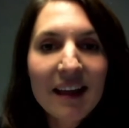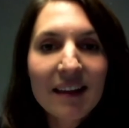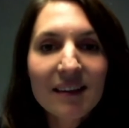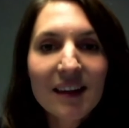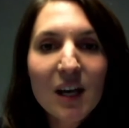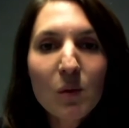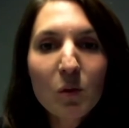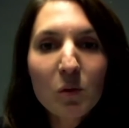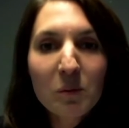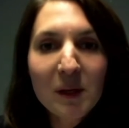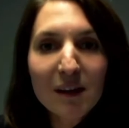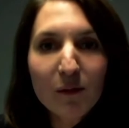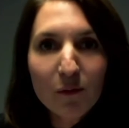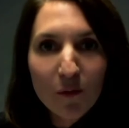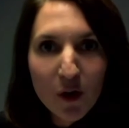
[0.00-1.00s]
They will be
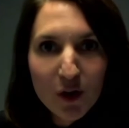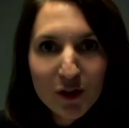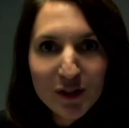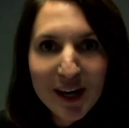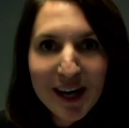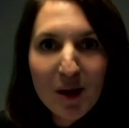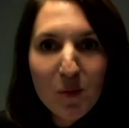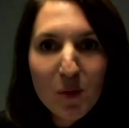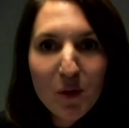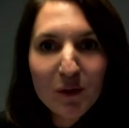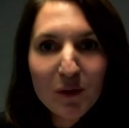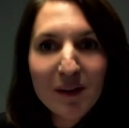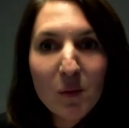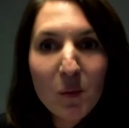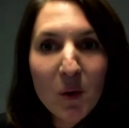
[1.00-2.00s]
the first airport
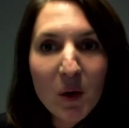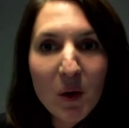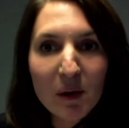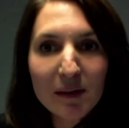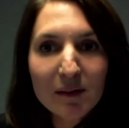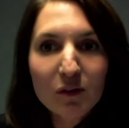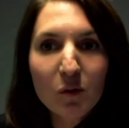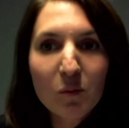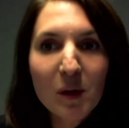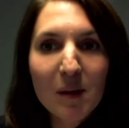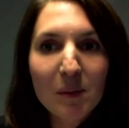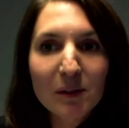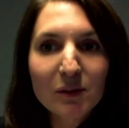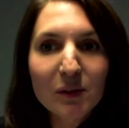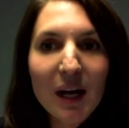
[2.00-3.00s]
in the world to be
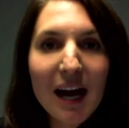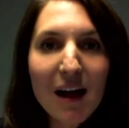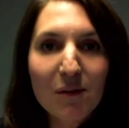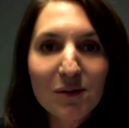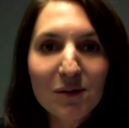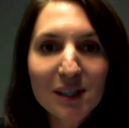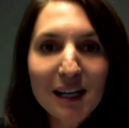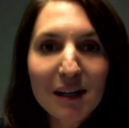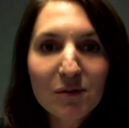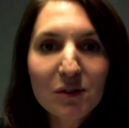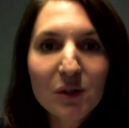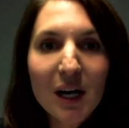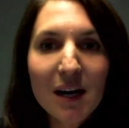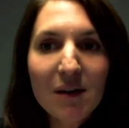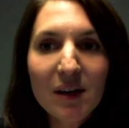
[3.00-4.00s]
able to have
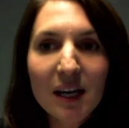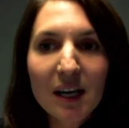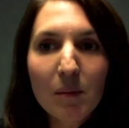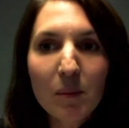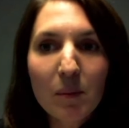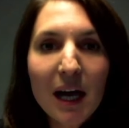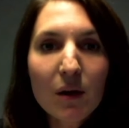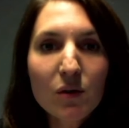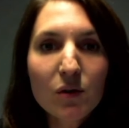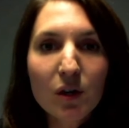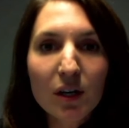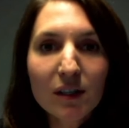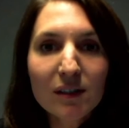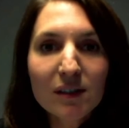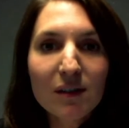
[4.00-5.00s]
self-driving plow
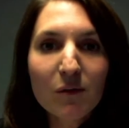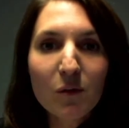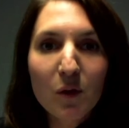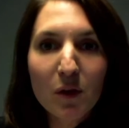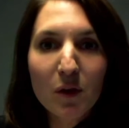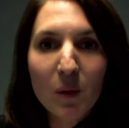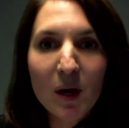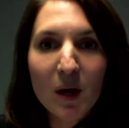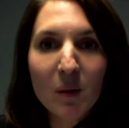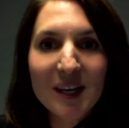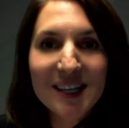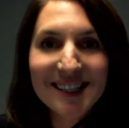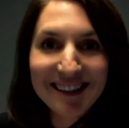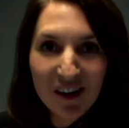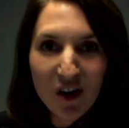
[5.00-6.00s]
trucks for the
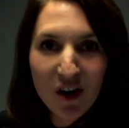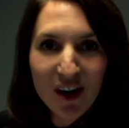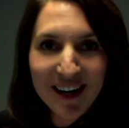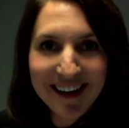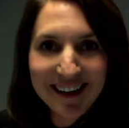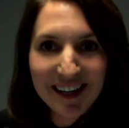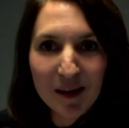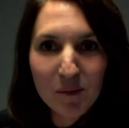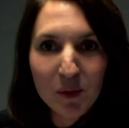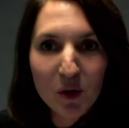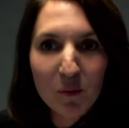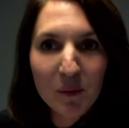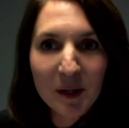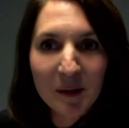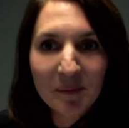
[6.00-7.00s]
runways at Arlanda and
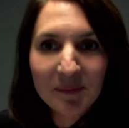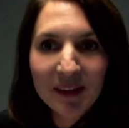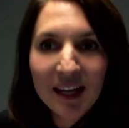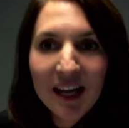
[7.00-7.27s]
Bromma.